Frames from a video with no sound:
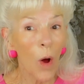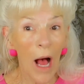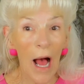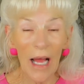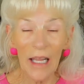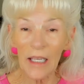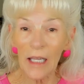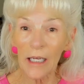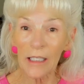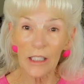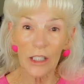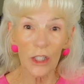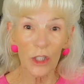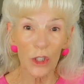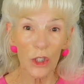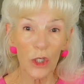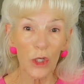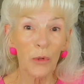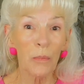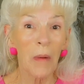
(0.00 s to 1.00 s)
I like to
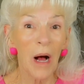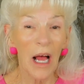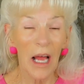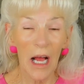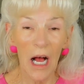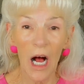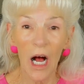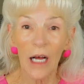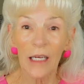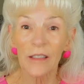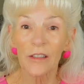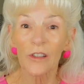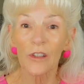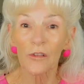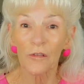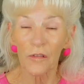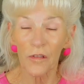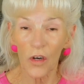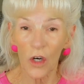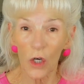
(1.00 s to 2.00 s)
do my eyes
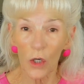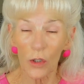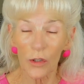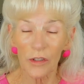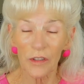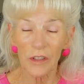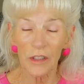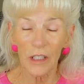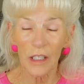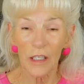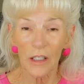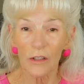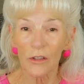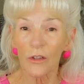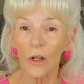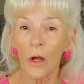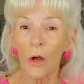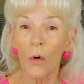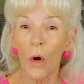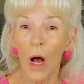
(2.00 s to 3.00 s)
first.
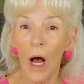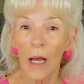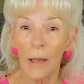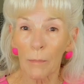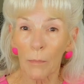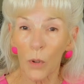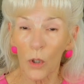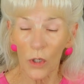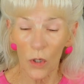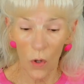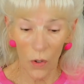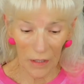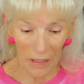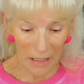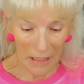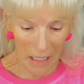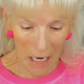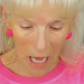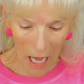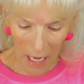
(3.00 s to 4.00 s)
So I put on
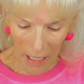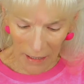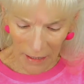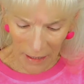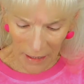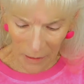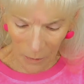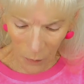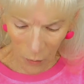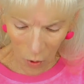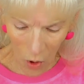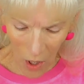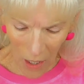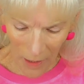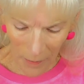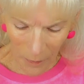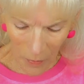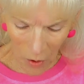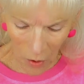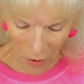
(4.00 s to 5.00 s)
an eyelid
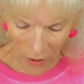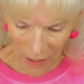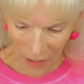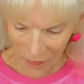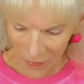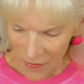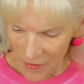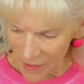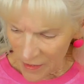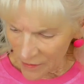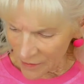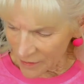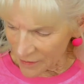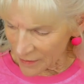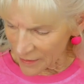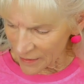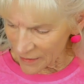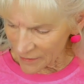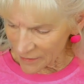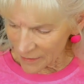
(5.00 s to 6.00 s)
primer, and this
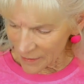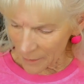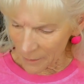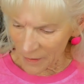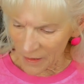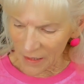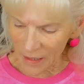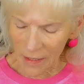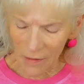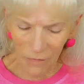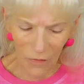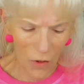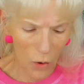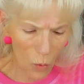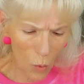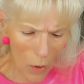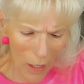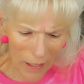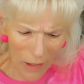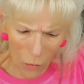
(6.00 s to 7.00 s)
is, I believe, the
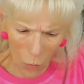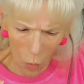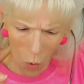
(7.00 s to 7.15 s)
Wet n